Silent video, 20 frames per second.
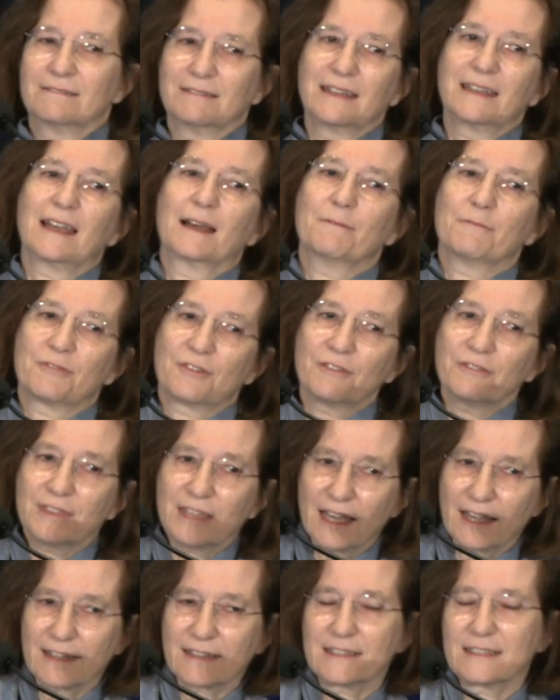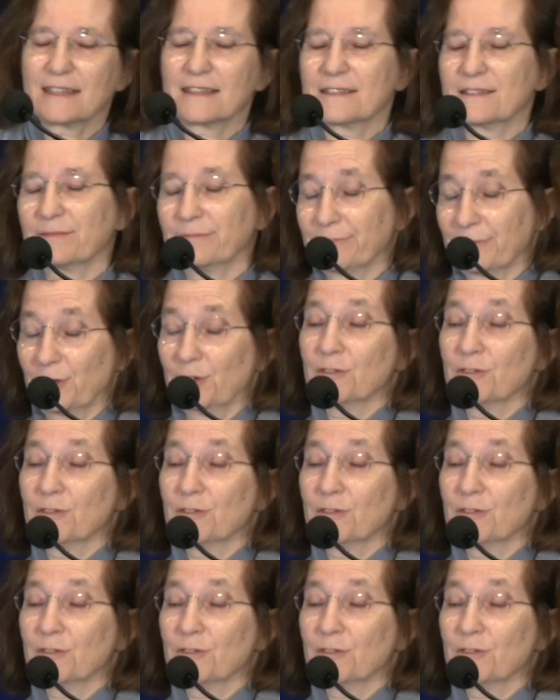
We come from Texas,